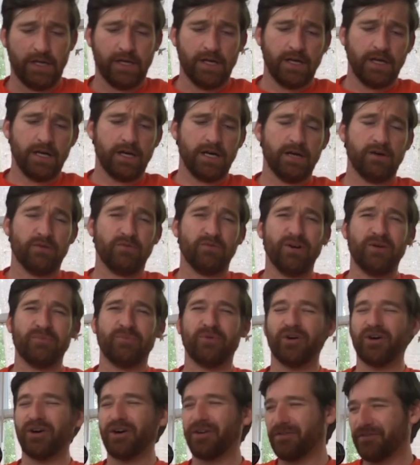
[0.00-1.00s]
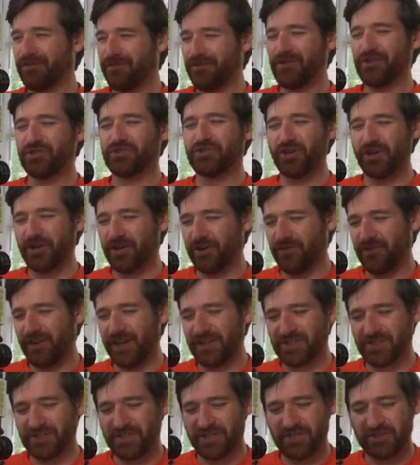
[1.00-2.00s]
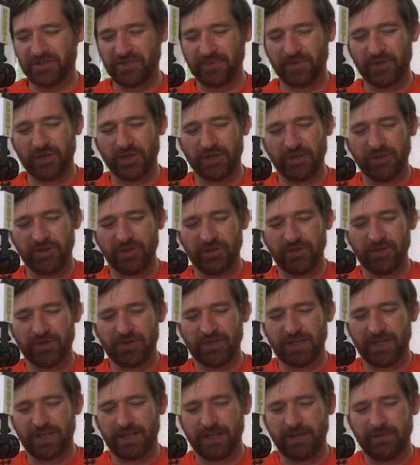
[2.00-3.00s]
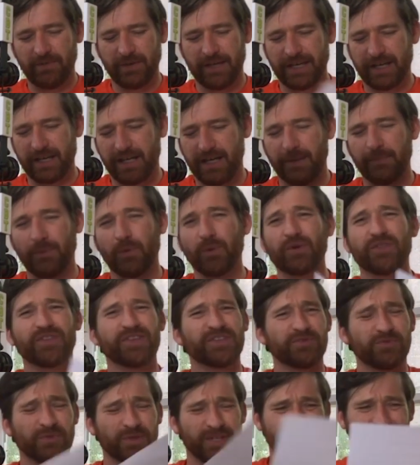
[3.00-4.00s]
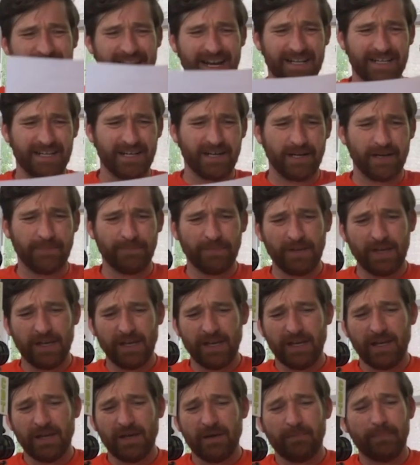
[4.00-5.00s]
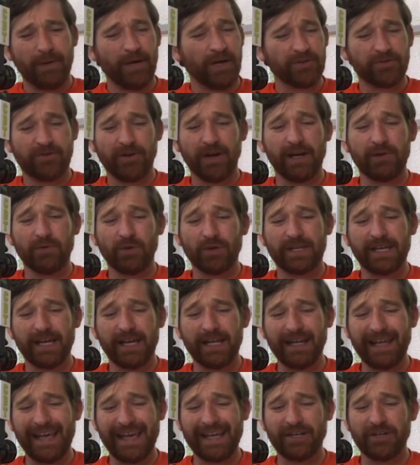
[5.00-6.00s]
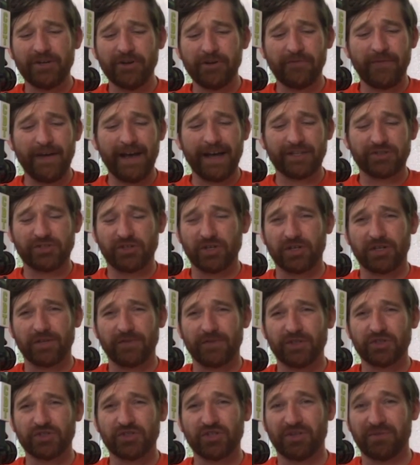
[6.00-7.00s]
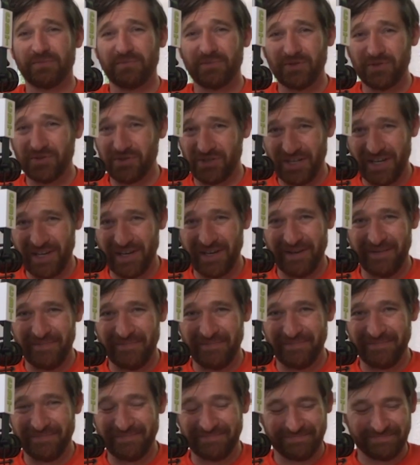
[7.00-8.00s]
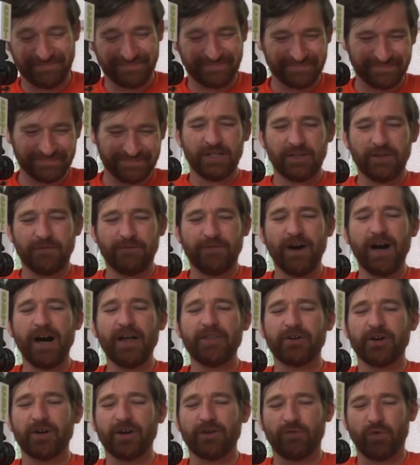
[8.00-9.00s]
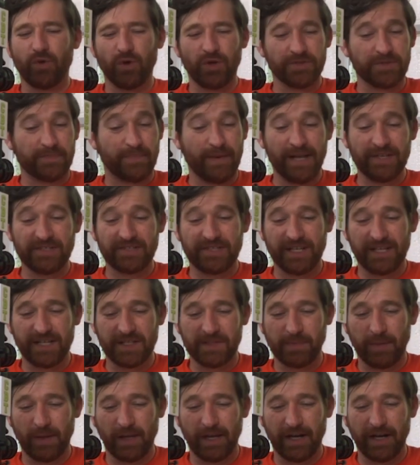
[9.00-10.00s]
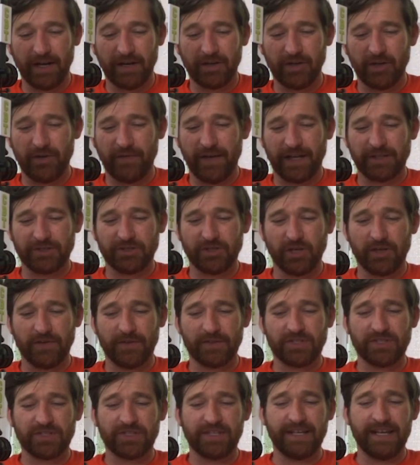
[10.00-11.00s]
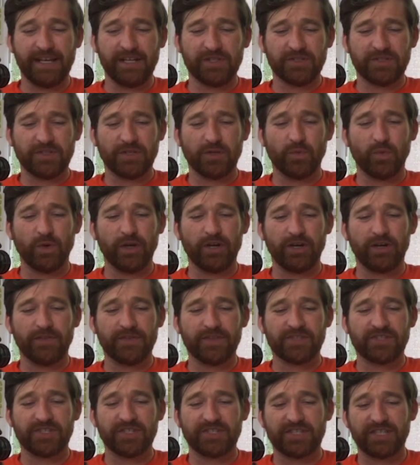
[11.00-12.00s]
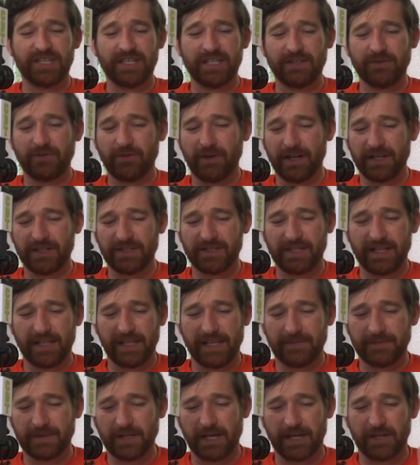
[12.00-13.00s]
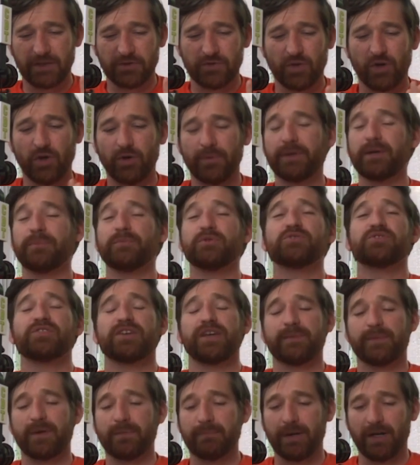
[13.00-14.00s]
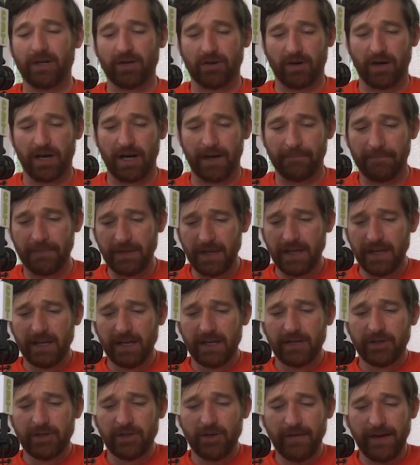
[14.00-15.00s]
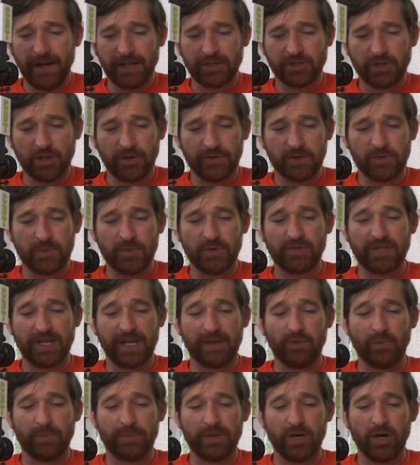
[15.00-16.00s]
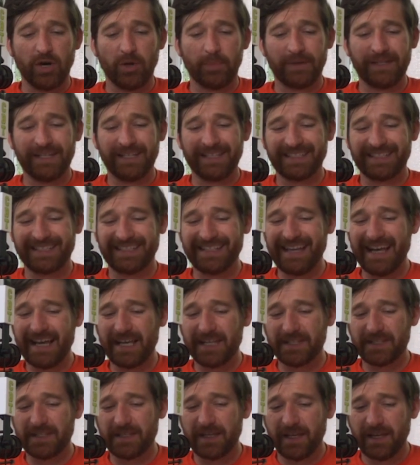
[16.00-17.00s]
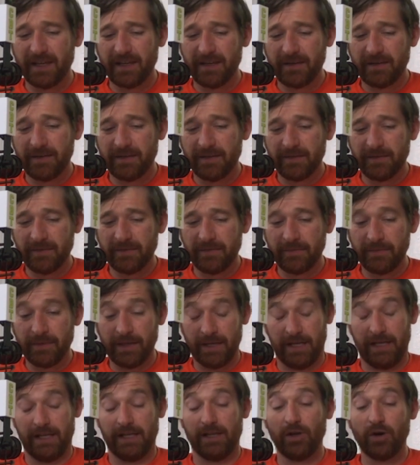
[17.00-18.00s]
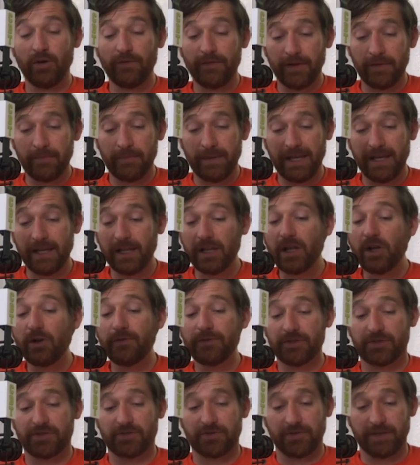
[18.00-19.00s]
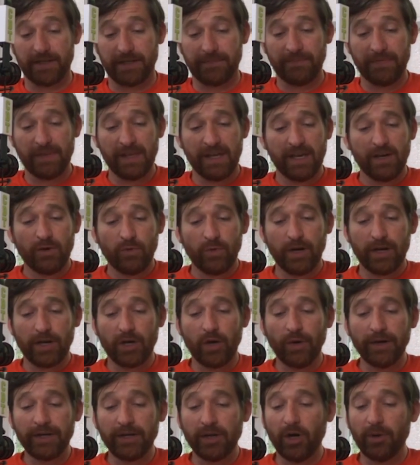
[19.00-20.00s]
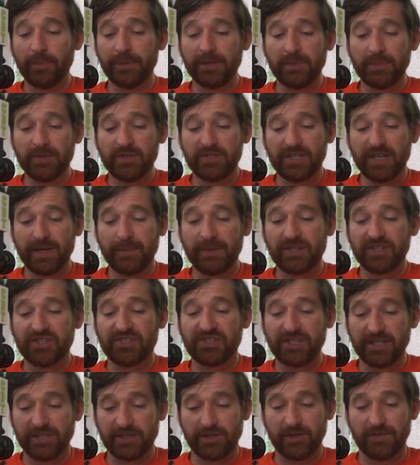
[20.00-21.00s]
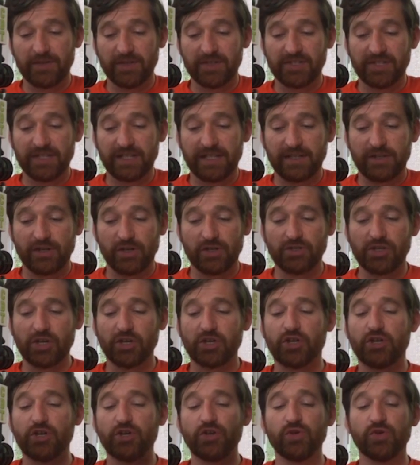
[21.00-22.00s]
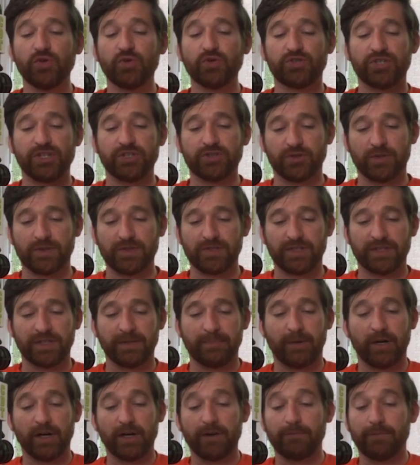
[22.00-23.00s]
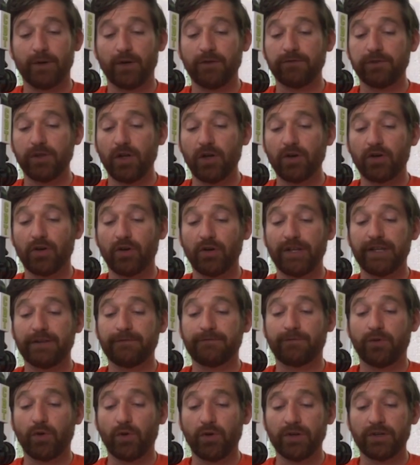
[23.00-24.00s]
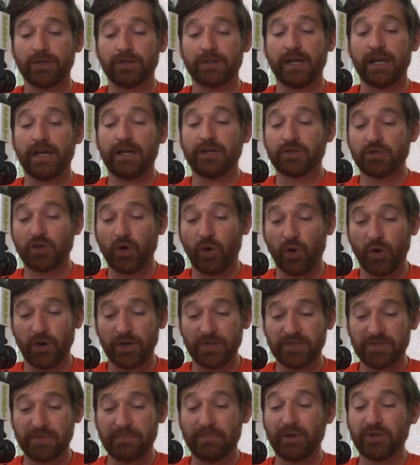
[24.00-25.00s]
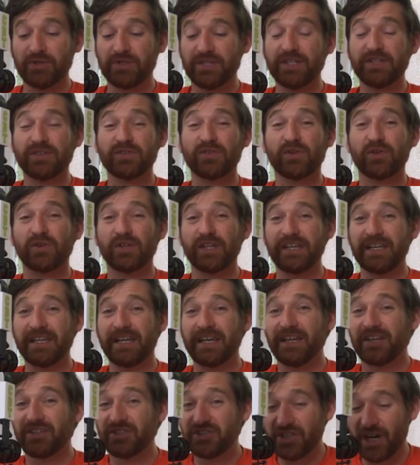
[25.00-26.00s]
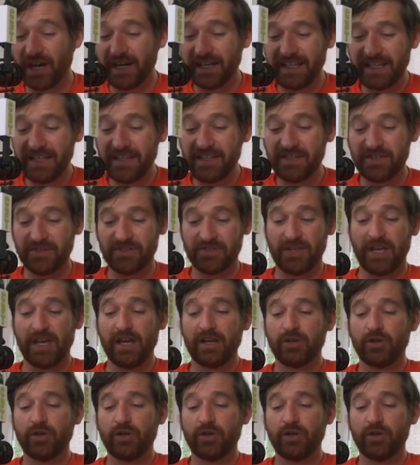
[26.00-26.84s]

One more for the Joker faces. Here's some good news, and then we got a couple more things we'll get out of here. Belgrade will get a Novak Djokovic museum. The father of world's best tennis player, Novak Djokovic, has announced the winner of the 16 Grand Slam titles will open a museum in Belgrade. Novak Djokovic Museum will be open in Knez Mihailova Street. We are going to open the museum at the center of the city. There is a huge interest on the part of both local and foreign tourists, particularly Chinese.